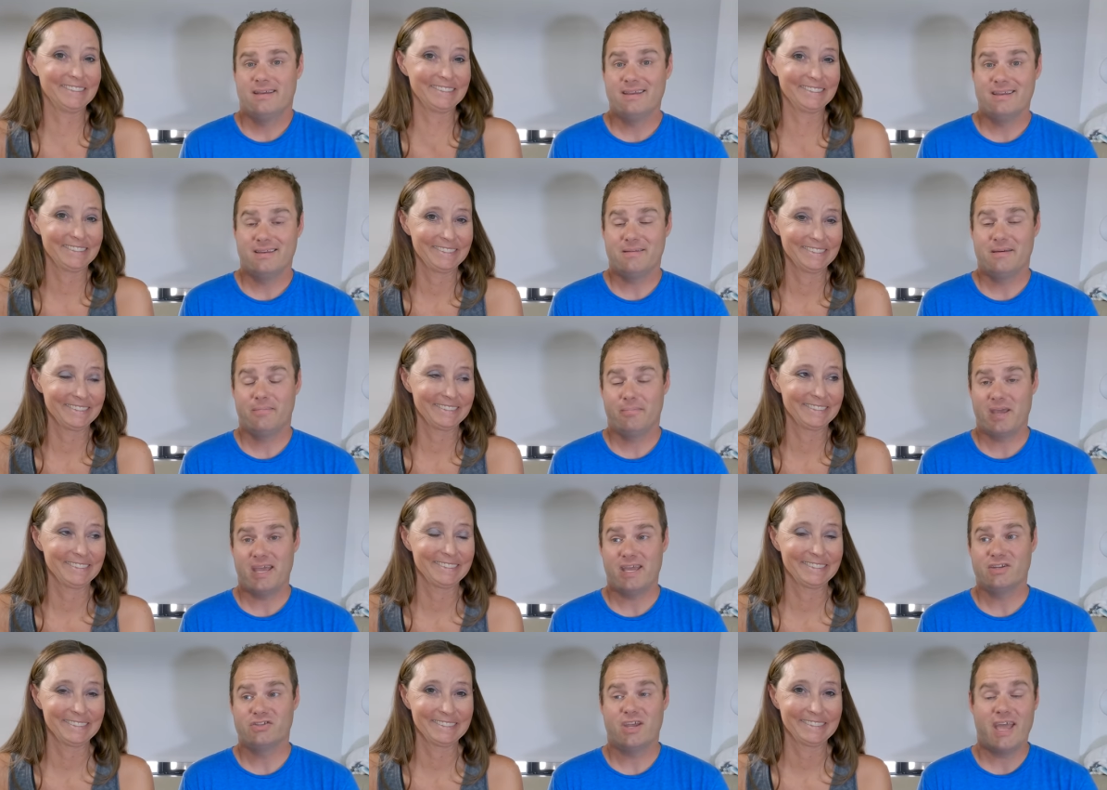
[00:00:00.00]
Speaker 1: in
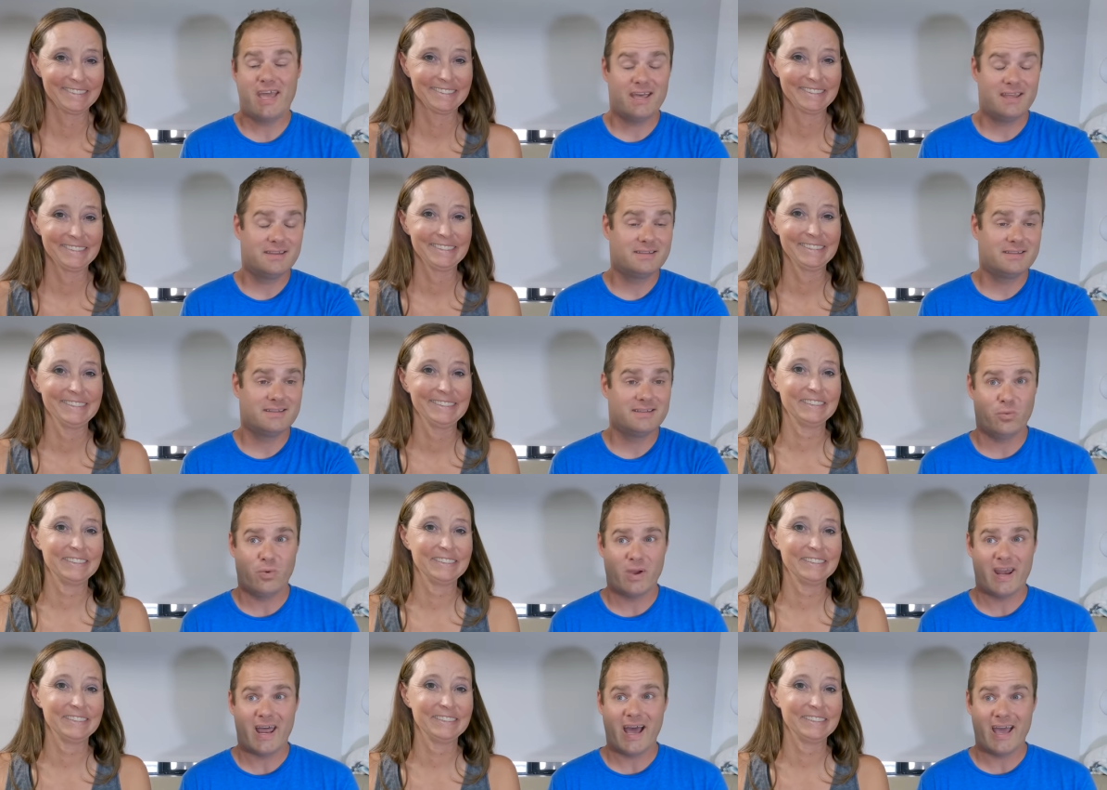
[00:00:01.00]
Page. And
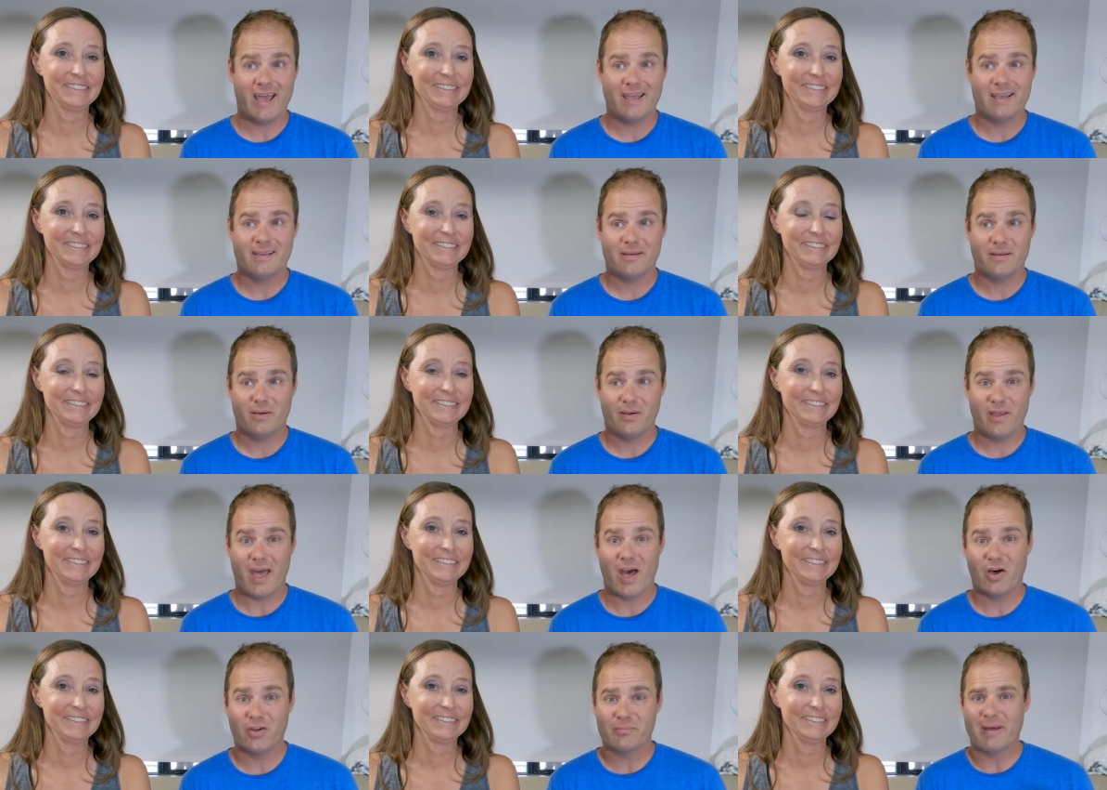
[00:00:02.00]
when I
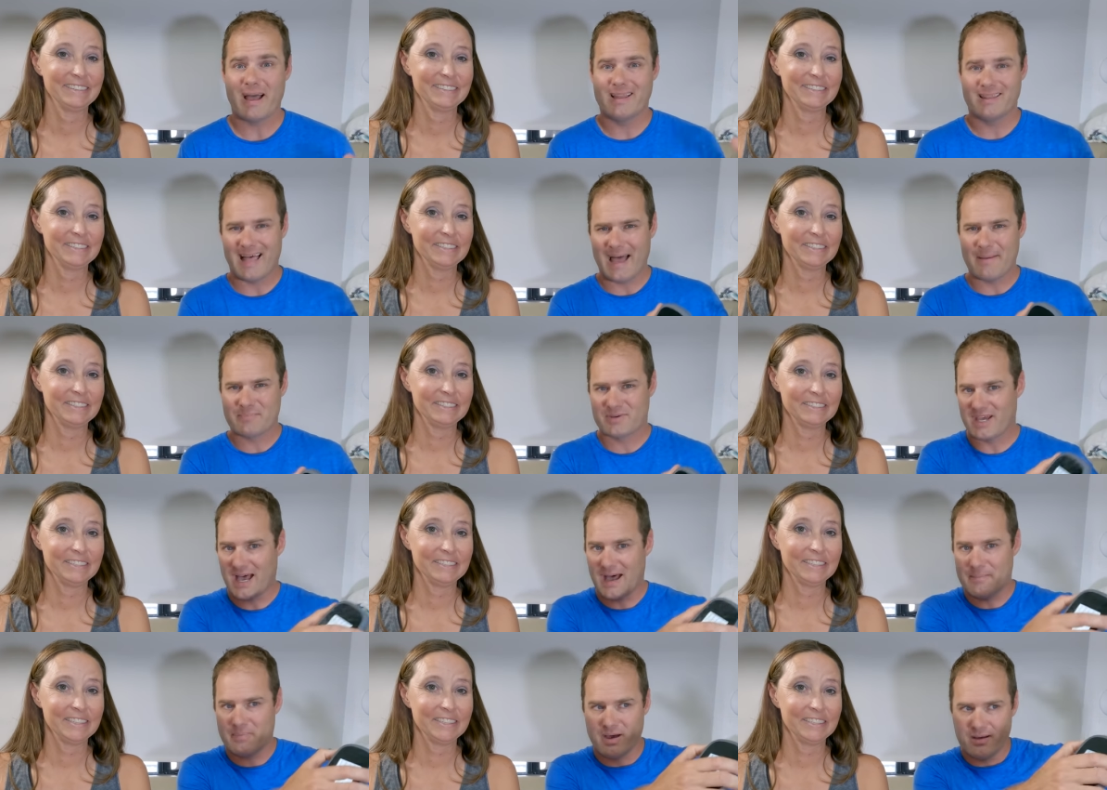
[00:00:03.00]
held my
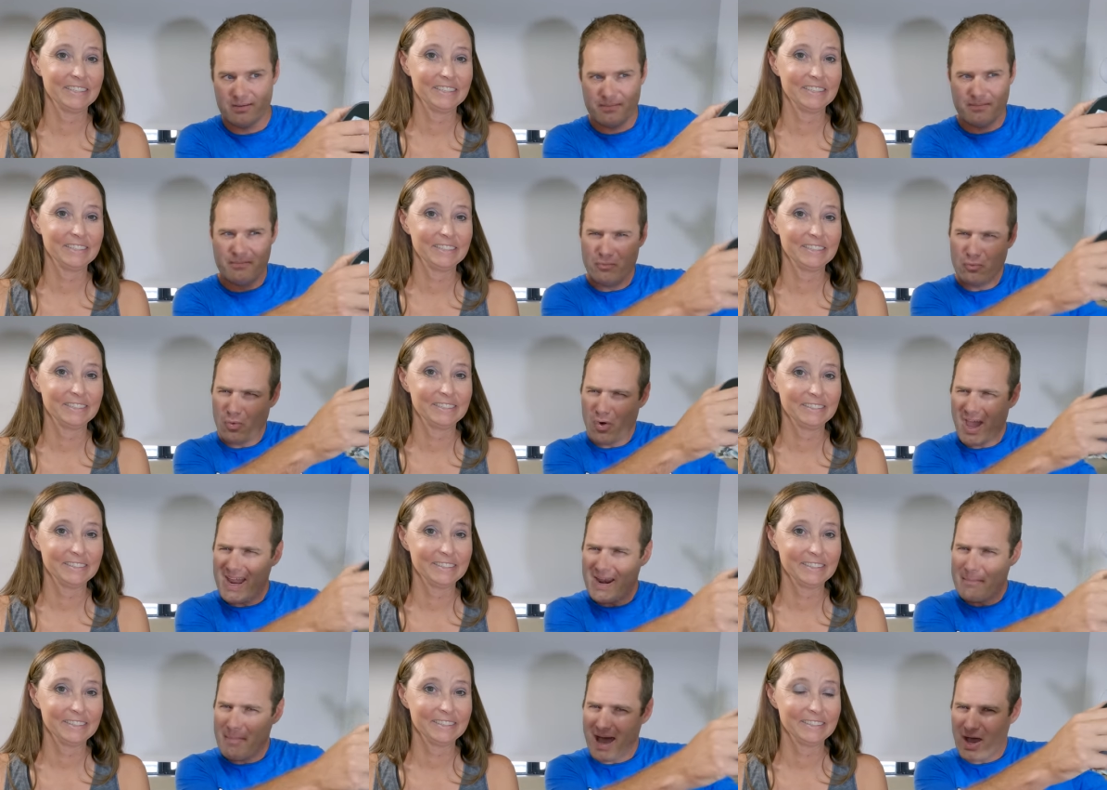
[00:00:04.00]
laptop
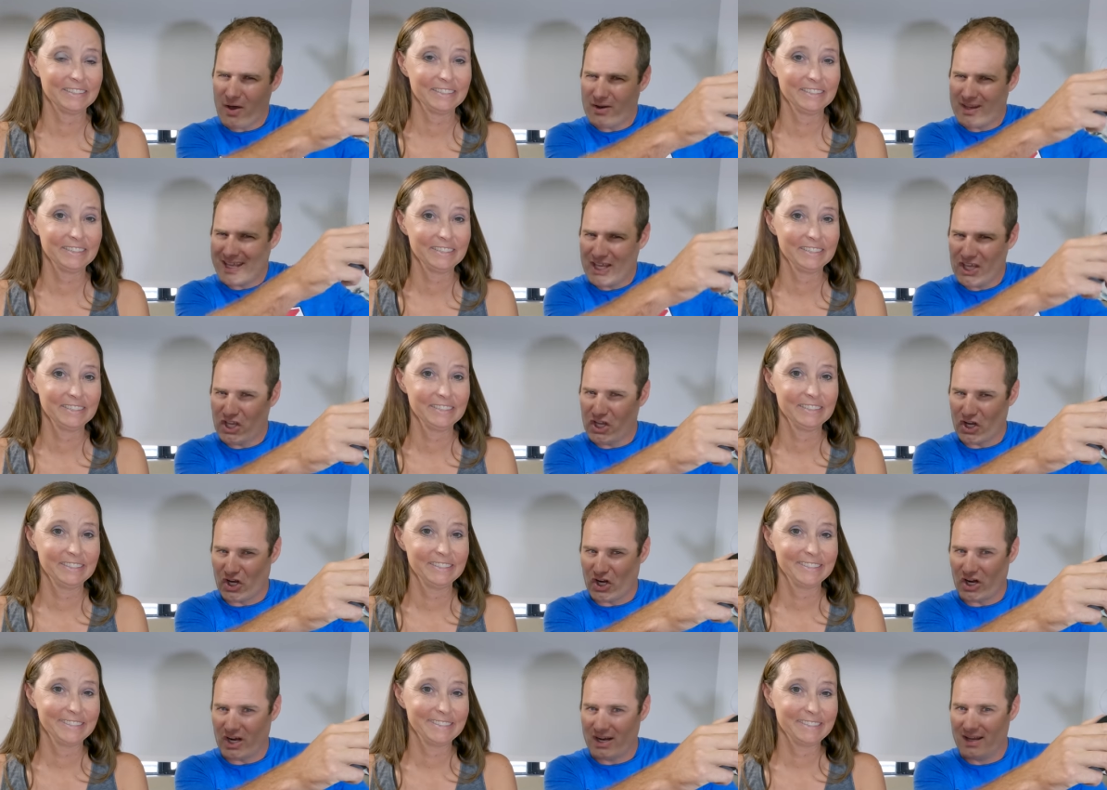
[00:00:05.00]
right about
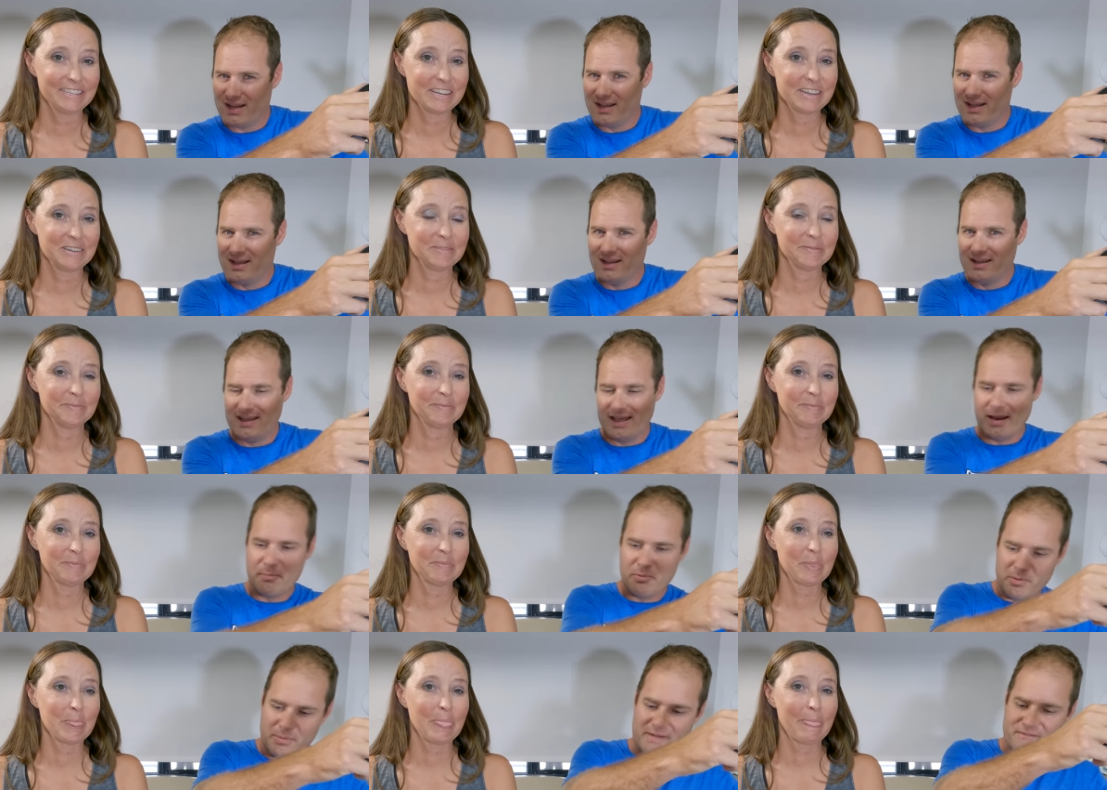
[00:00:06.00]
here and I
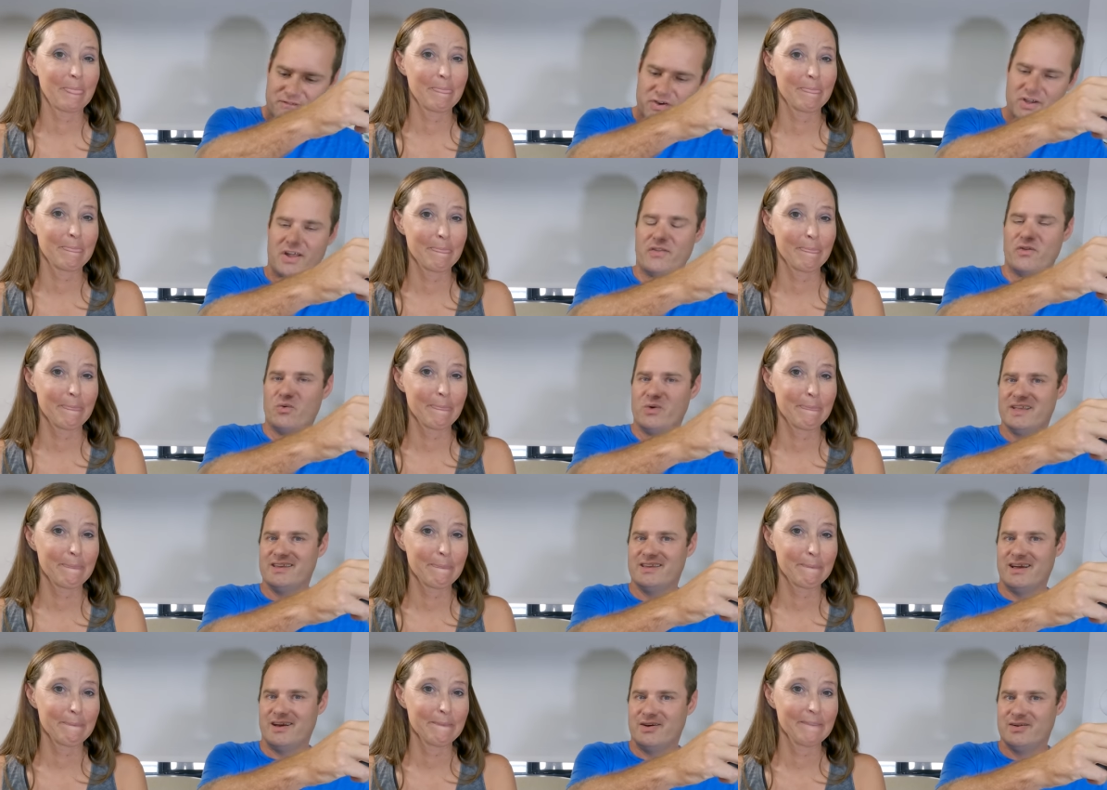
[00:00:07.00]
put my foot on the
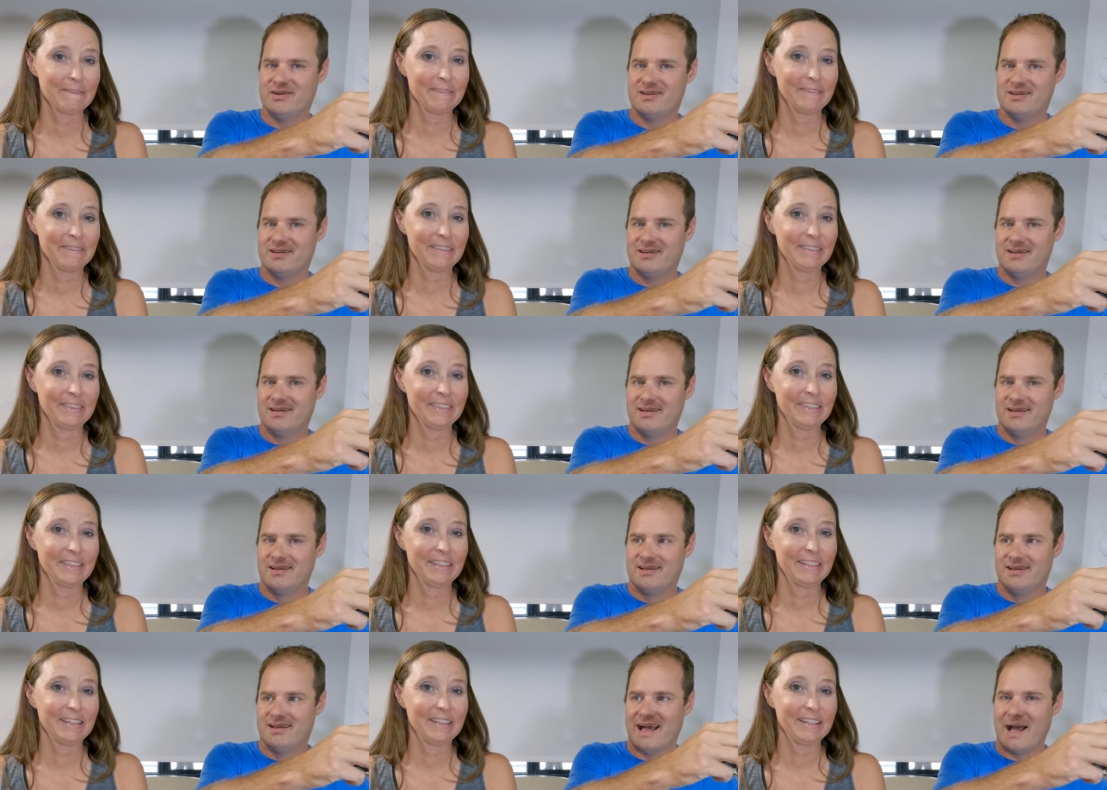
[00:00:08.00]
window,
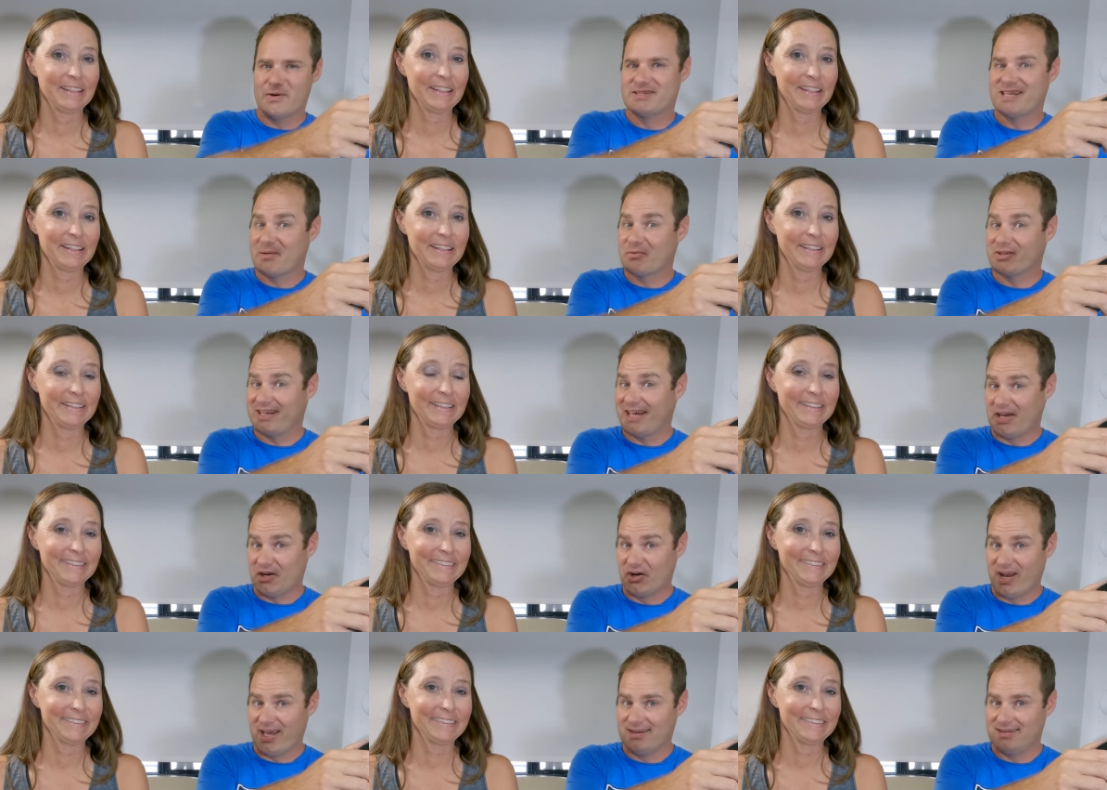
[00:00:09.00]
I was able to get
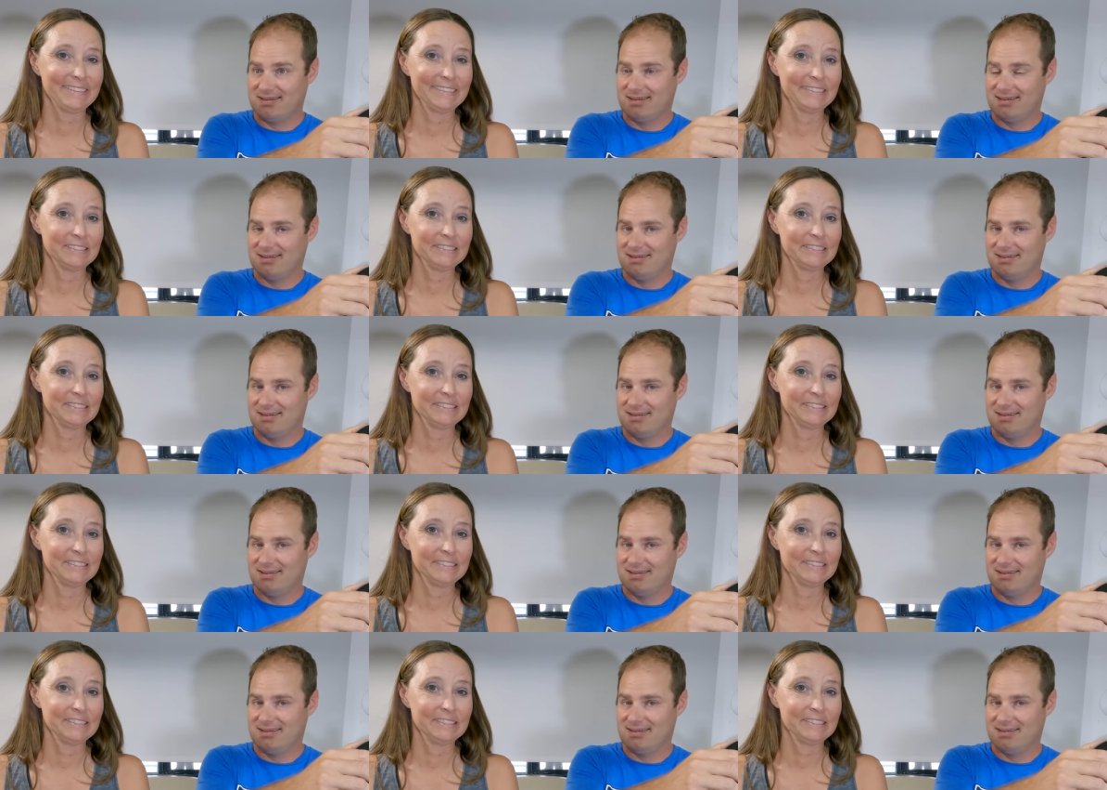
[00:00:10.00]
internet.